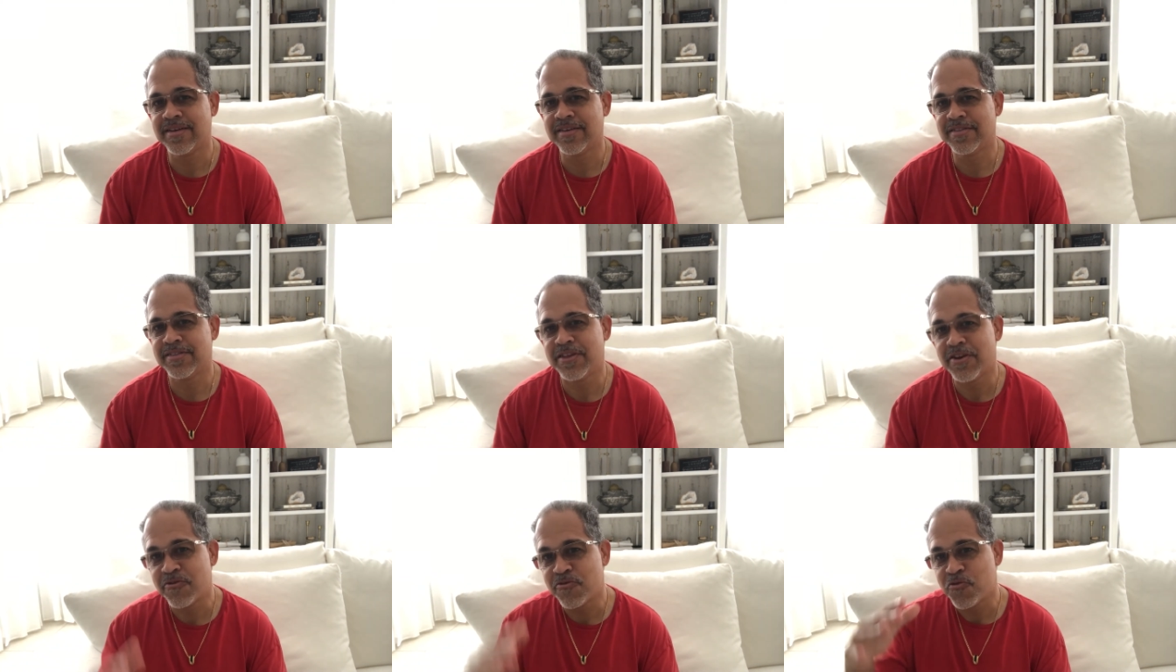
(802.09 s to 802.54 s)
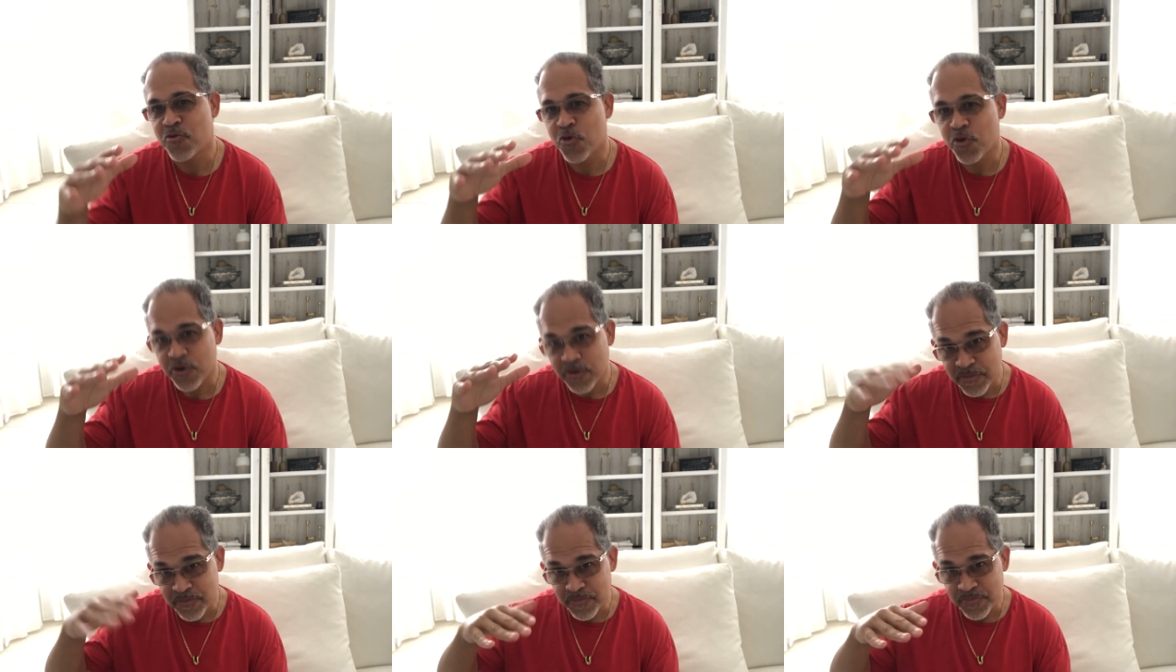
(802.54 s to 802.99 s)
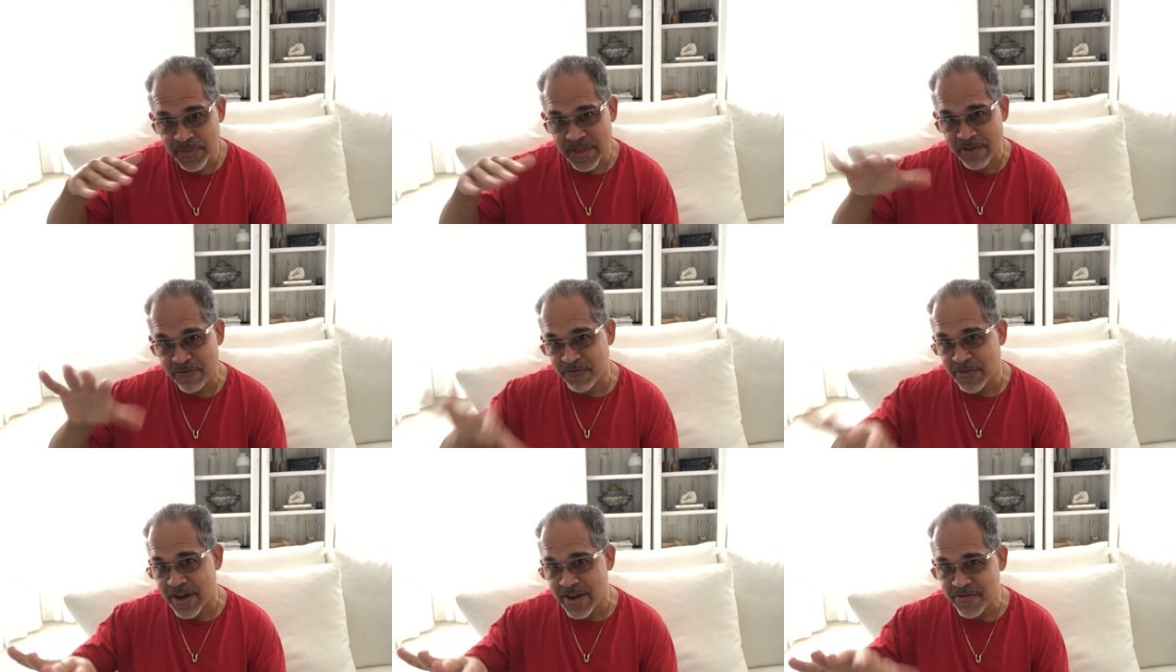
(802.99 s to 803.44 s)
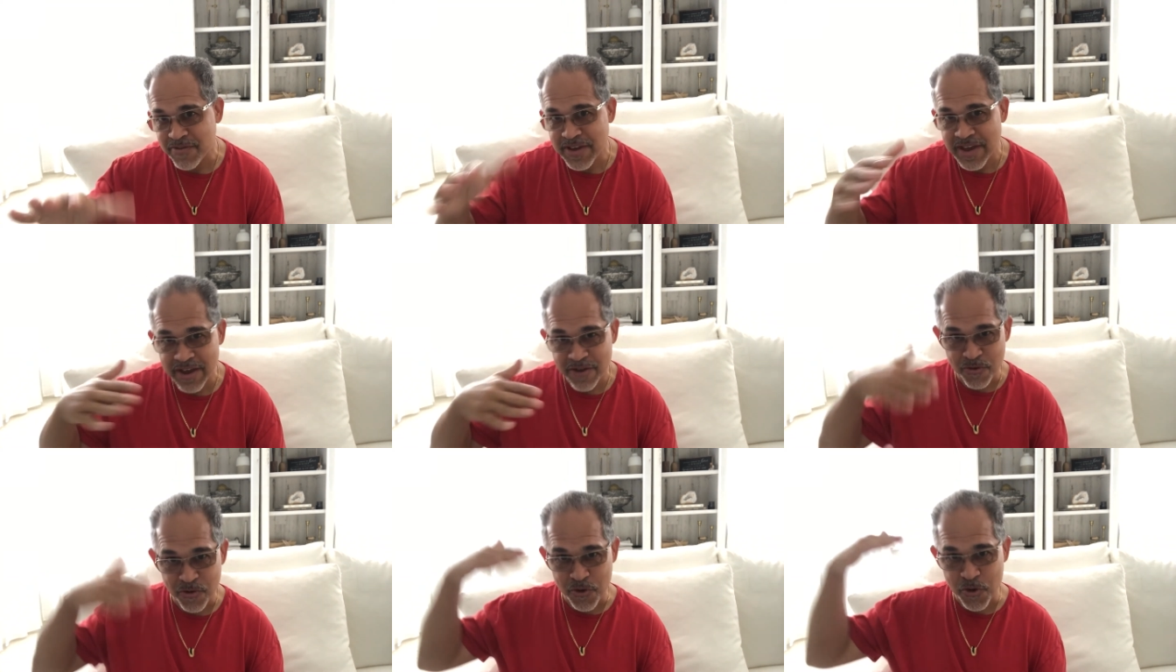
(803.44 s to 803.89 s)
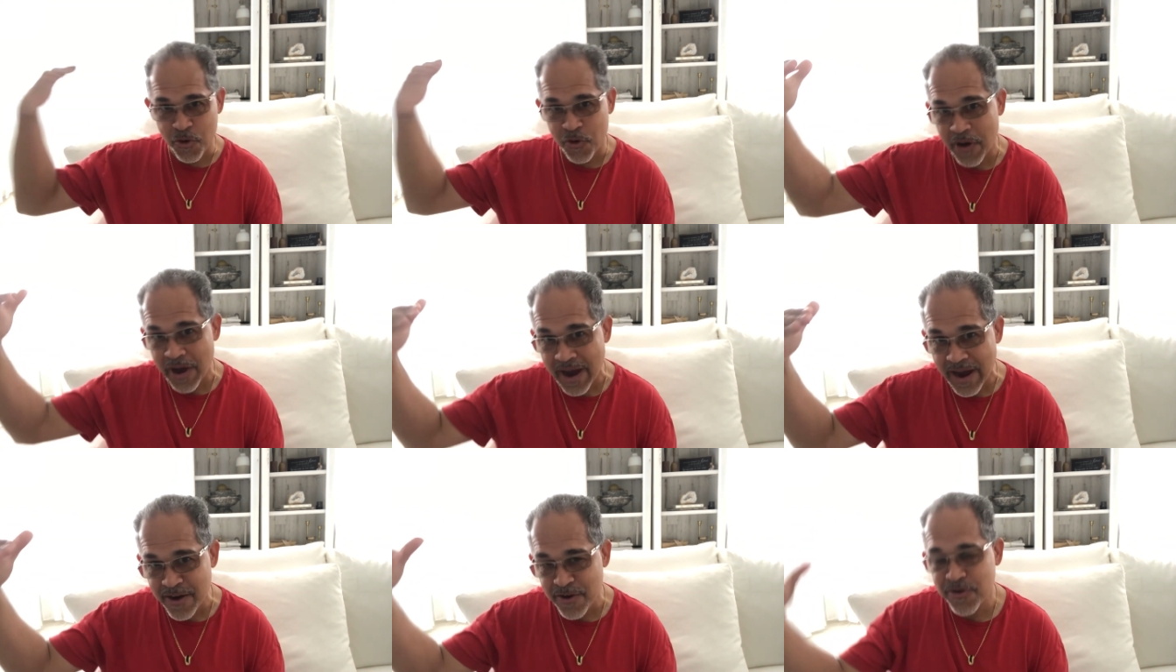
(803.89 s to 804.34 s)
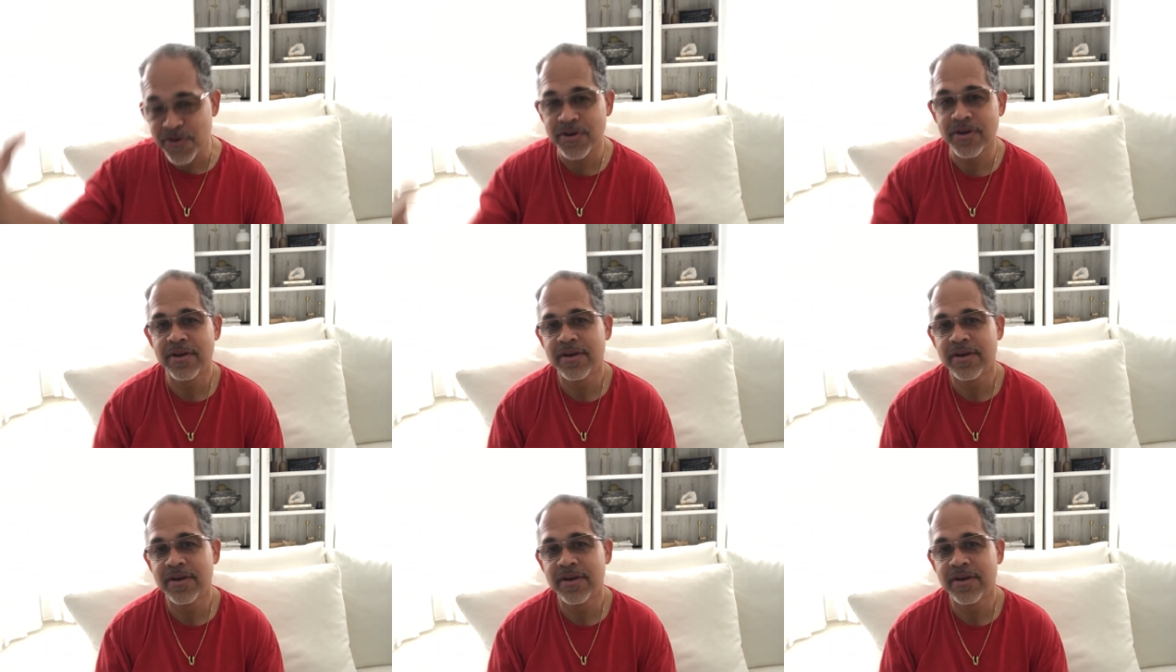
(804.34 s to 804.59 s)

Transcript: Therefore, that 5K will go higher.